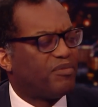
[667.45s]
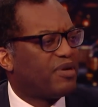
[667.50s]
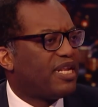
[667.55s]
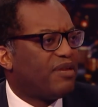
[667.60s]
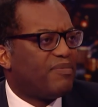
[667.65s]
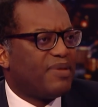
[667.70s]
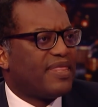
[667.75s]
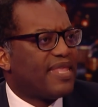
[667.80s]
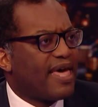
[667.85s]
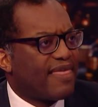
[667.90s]
But
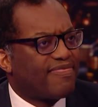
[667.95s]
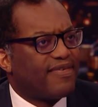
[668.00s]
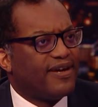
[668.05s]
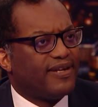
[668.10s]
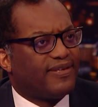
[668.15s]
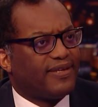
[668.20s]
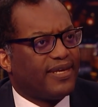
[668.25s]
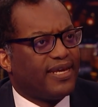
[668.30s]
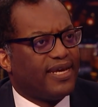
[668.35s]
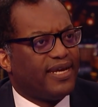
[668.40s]
he'd been there
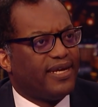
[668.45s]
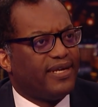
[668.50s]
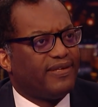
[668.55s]
30 years.